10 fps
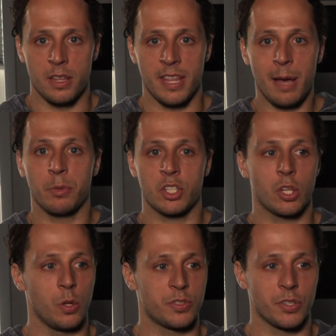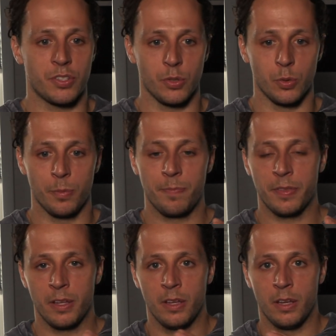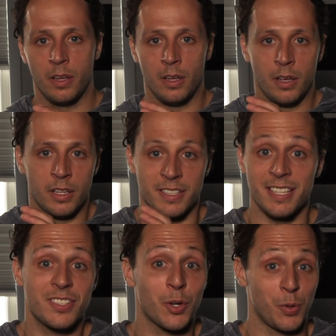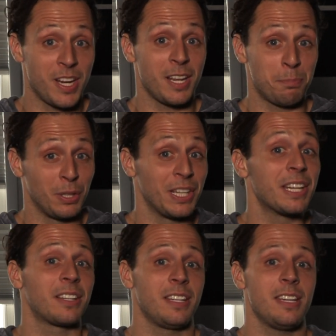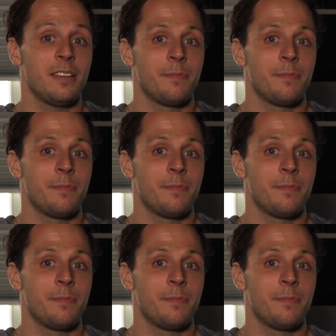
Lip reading: that much closer to disagreeing politically